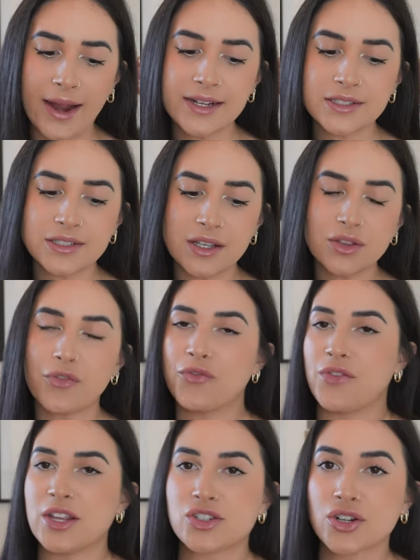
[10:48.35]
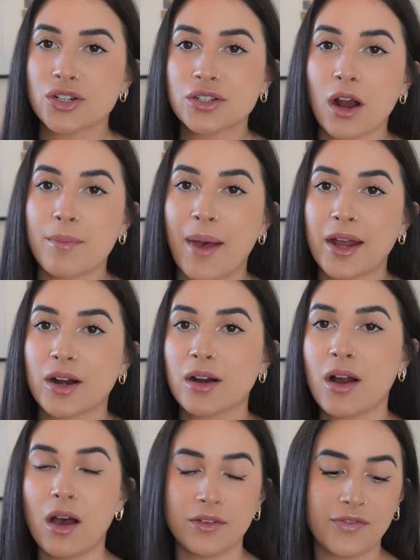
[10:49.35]
I just think the features are
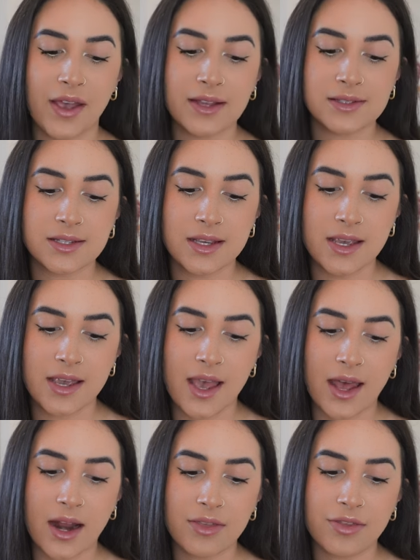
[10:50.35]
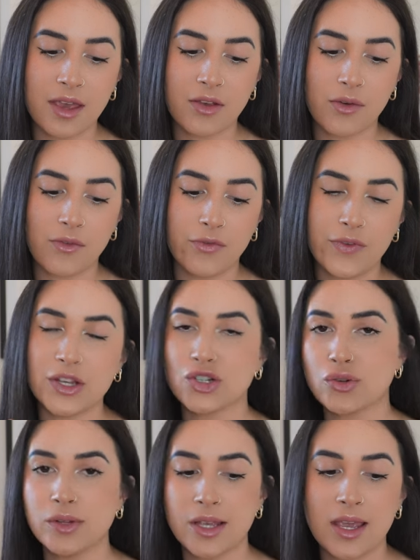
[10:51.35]
better on Fansly, and I think
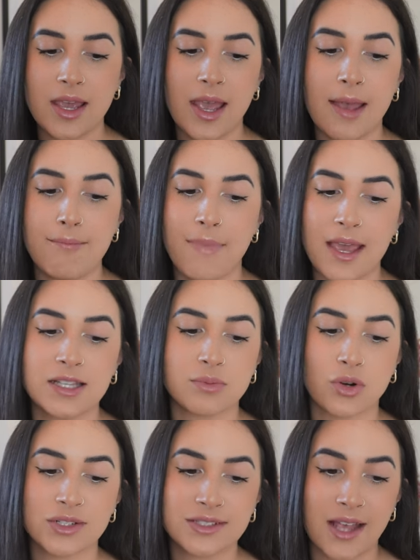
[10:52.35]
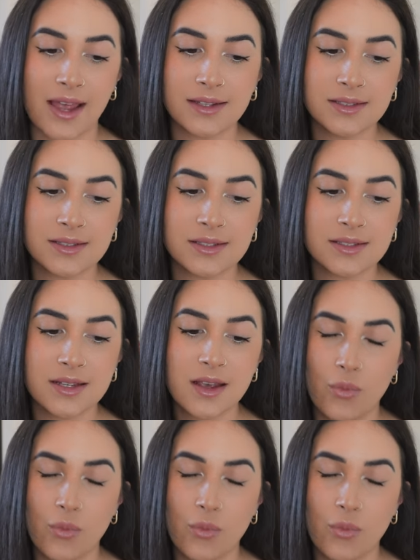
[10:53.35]
visually it makes more sense.